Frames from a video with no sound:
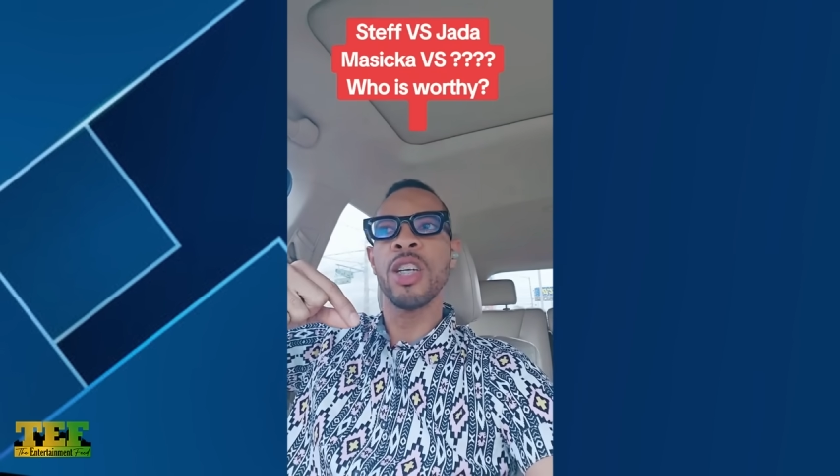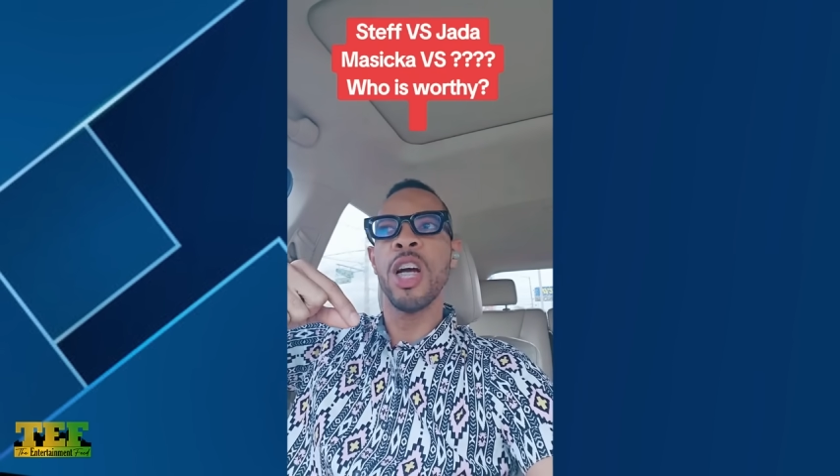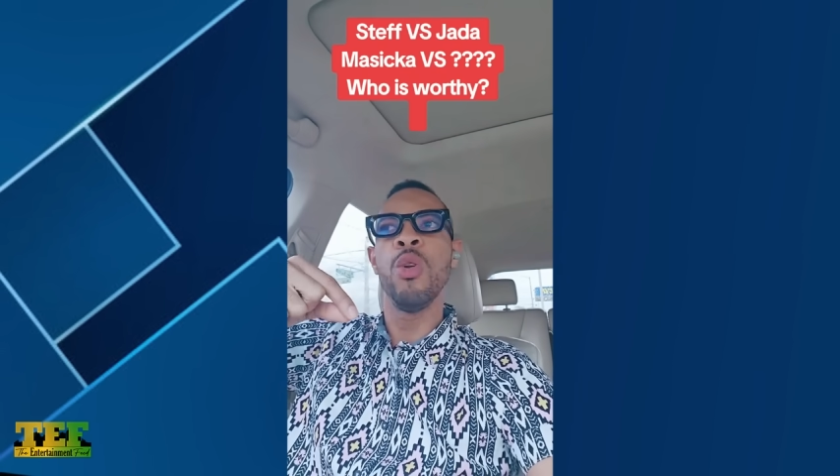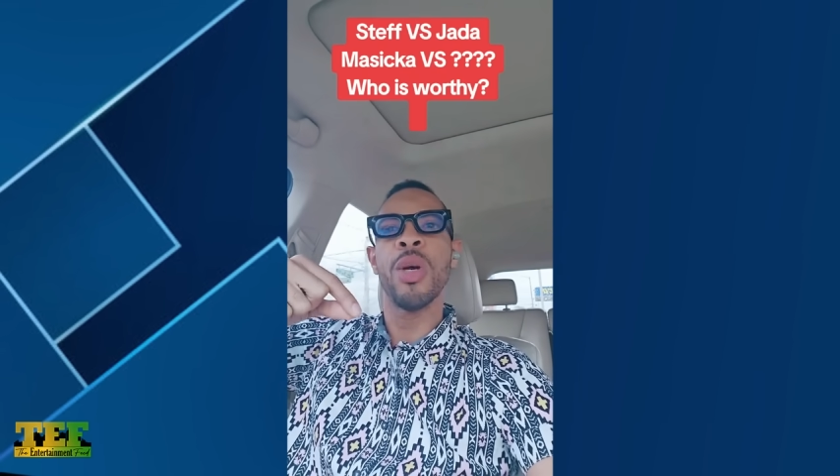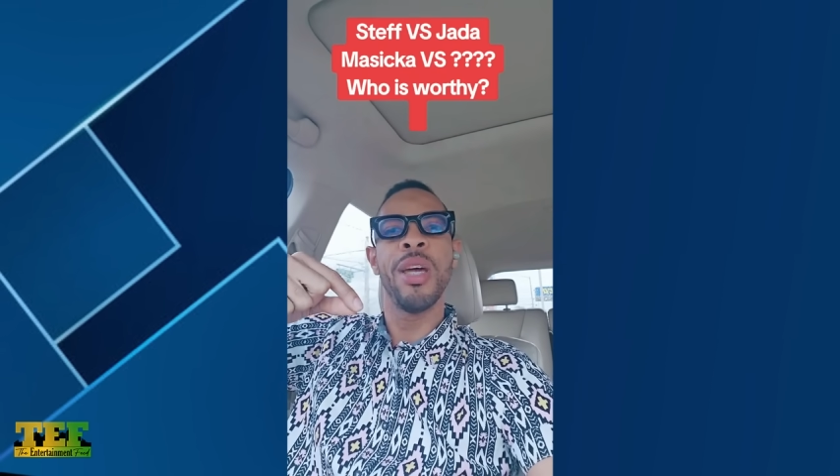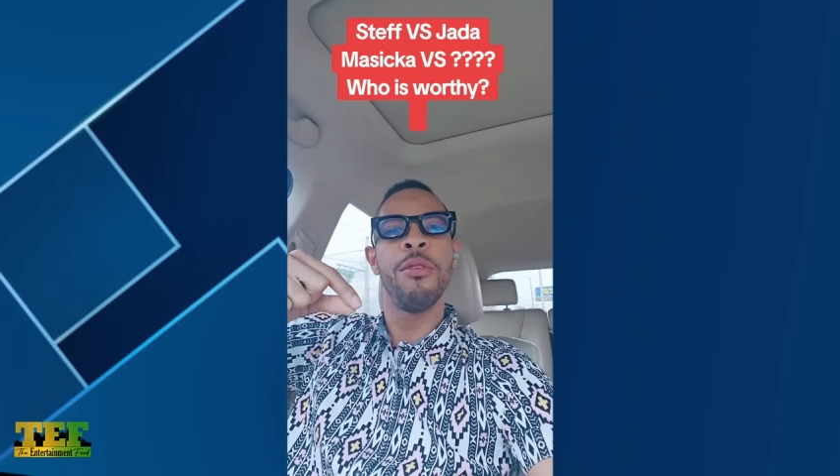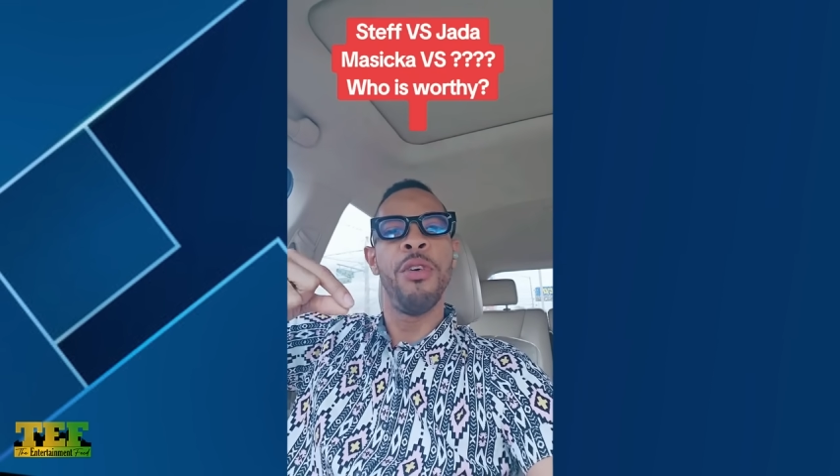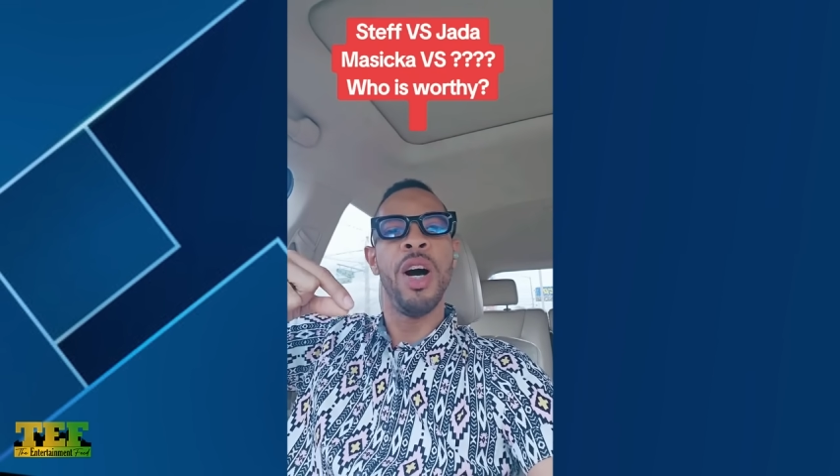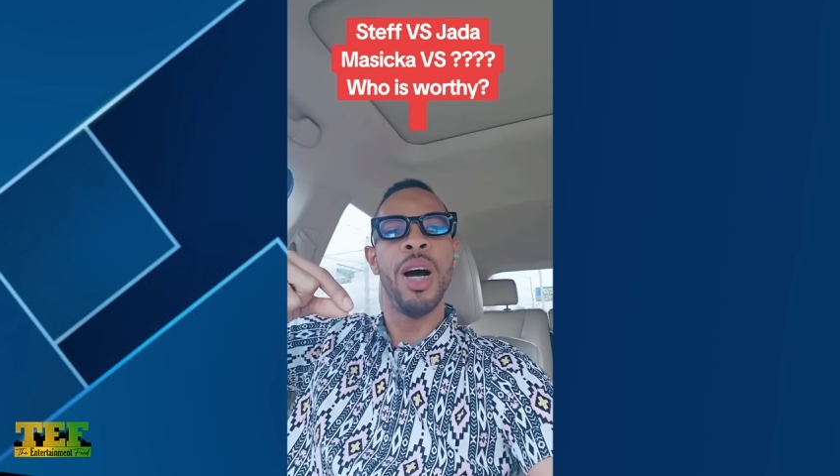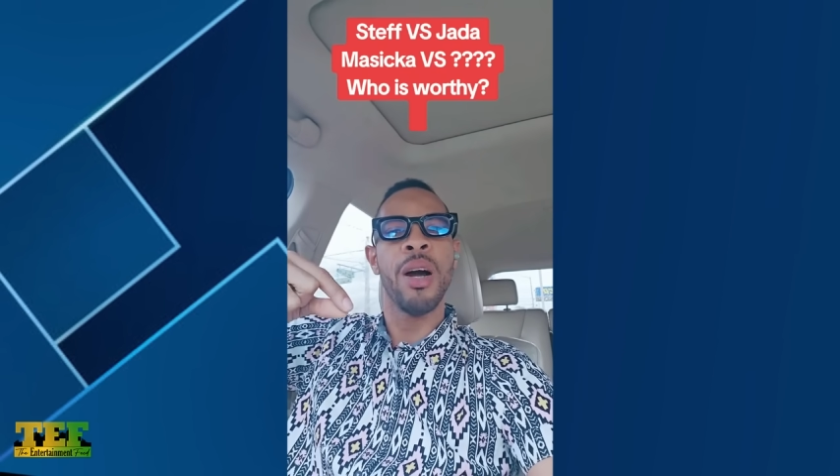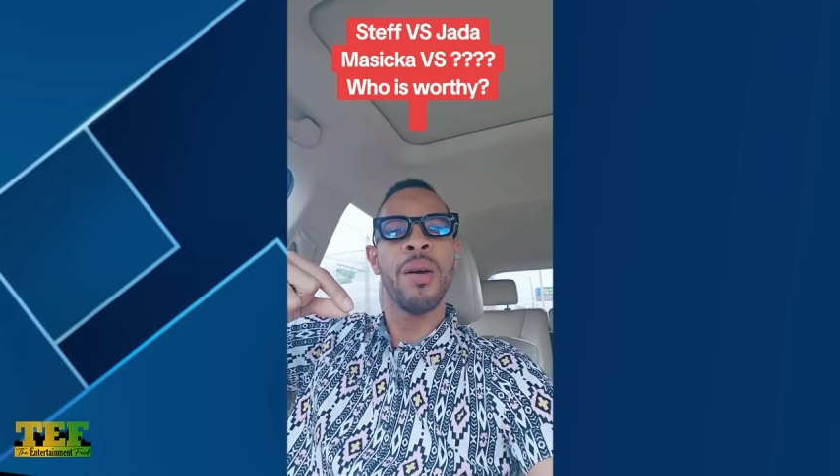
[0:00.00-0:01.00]
are looking
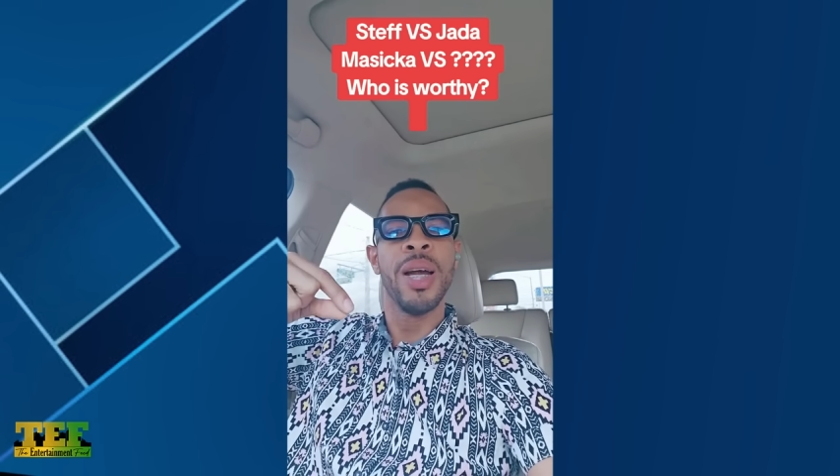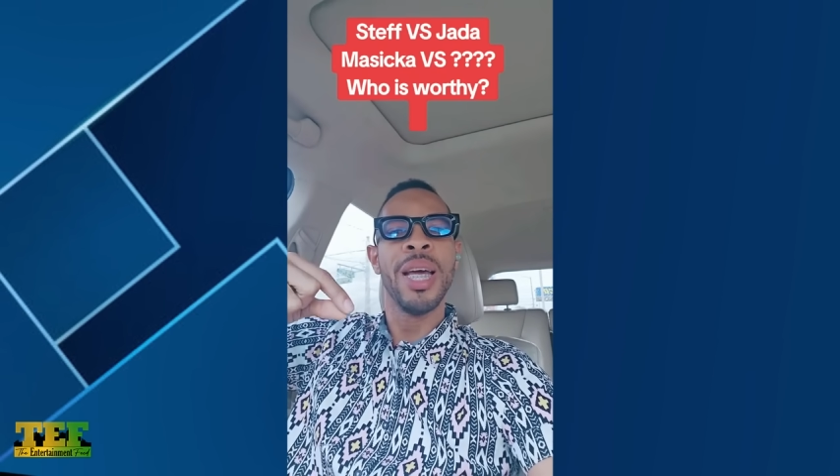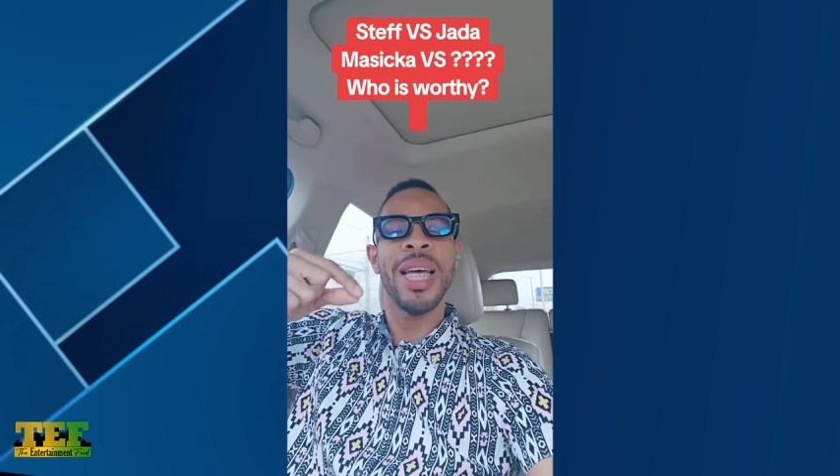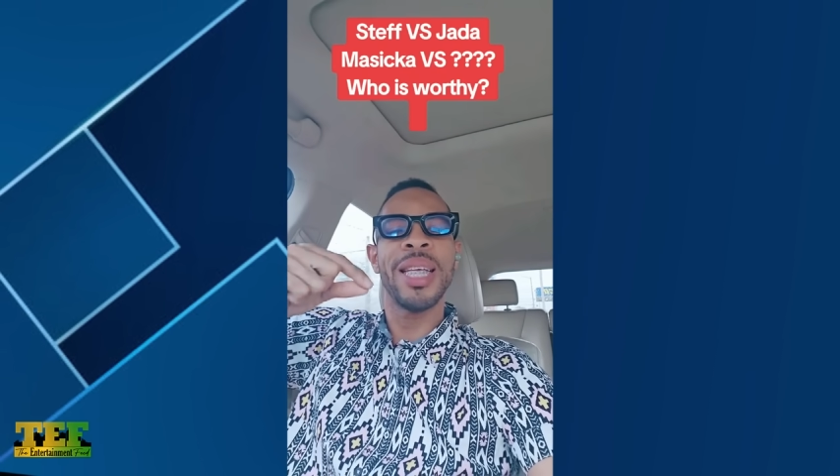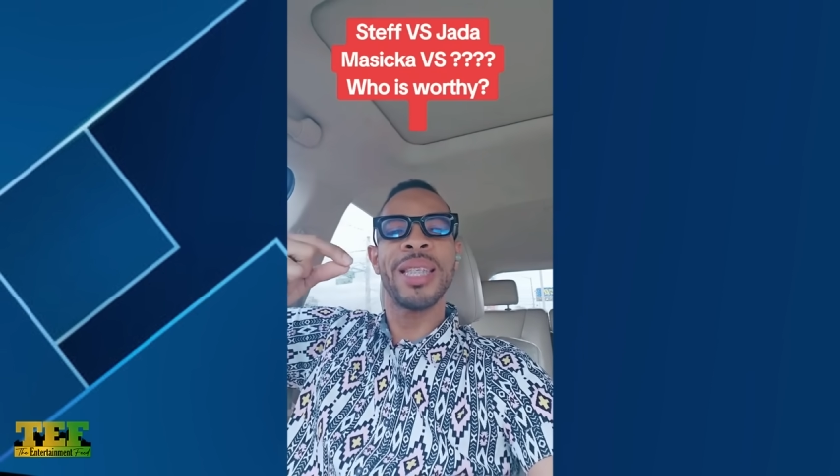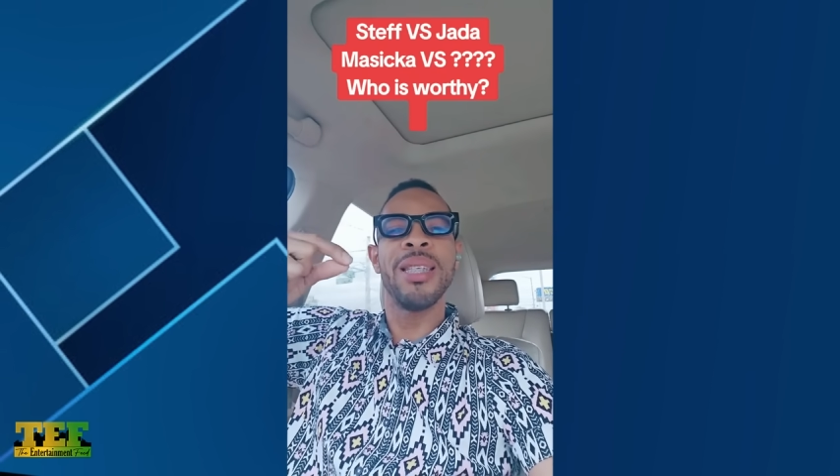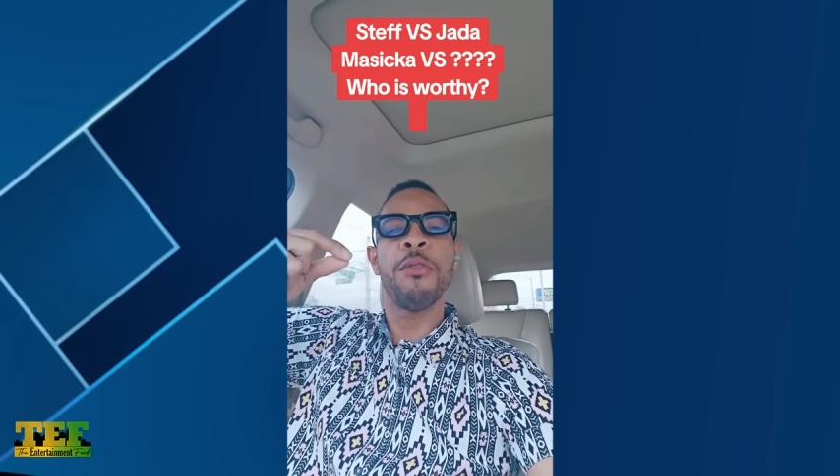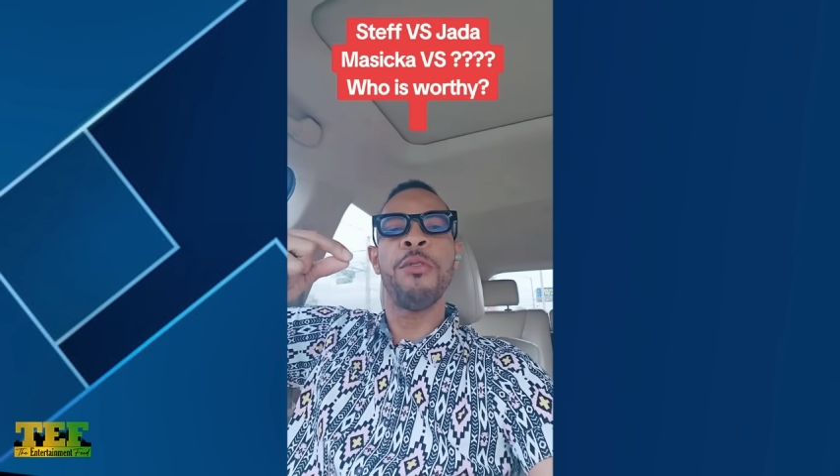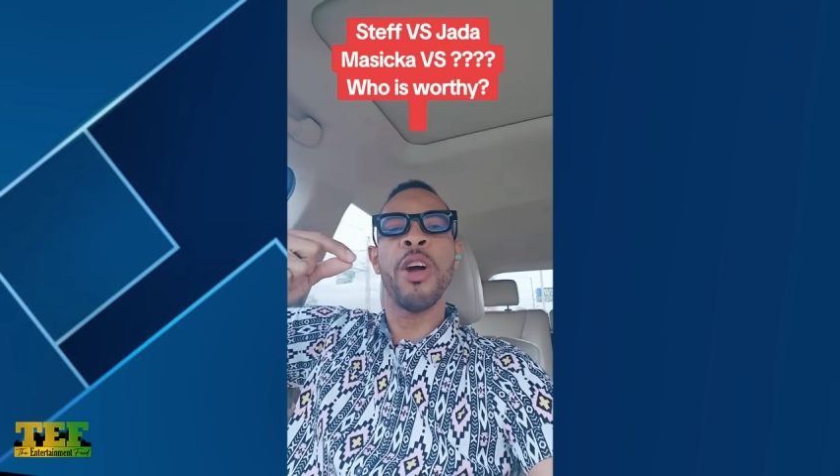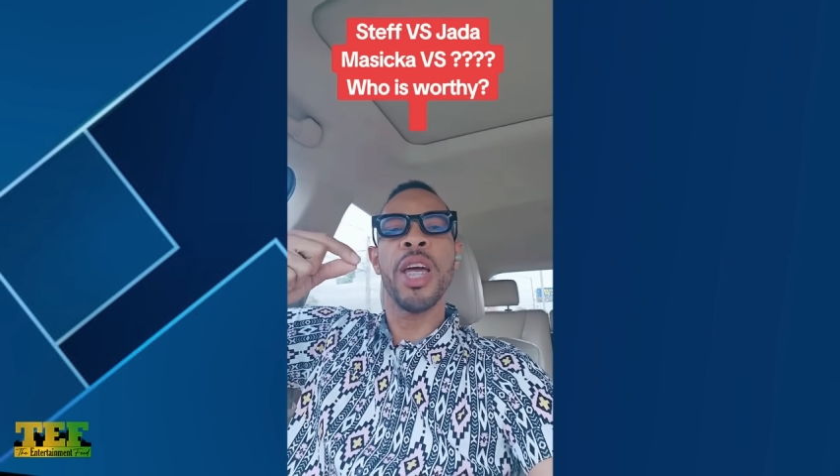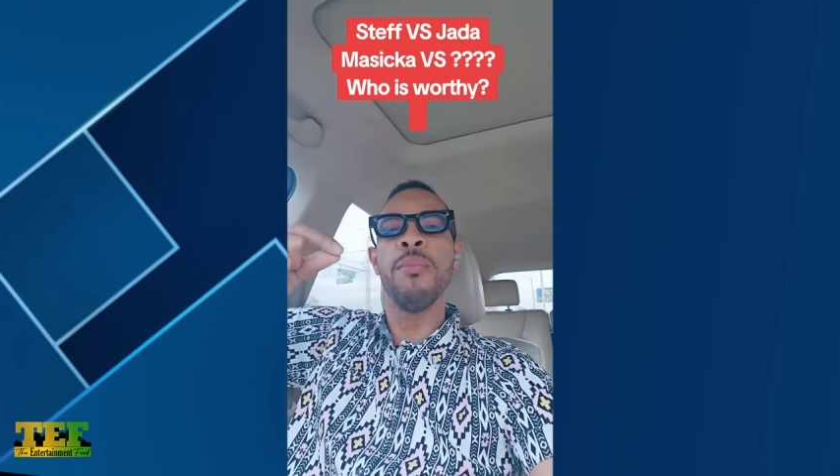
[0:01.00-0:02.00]
for is not
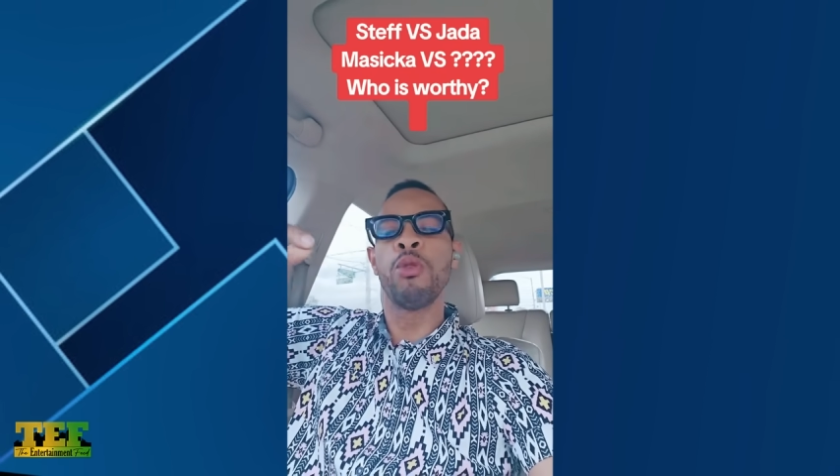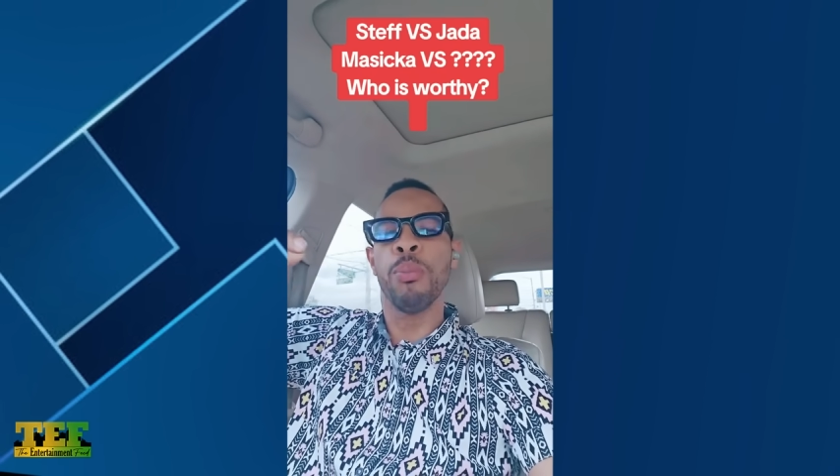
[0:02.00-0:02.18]
for him